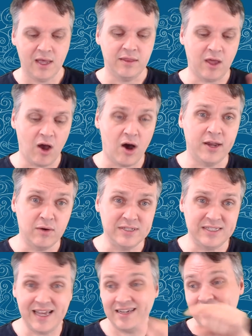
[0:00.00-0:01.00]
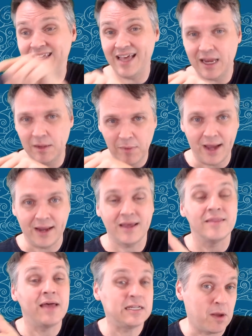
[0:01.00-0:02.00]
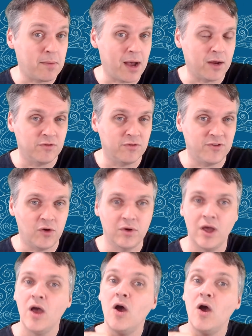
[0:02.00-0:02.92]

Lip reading: The audio is set to the Yeti mic. That's my microphone.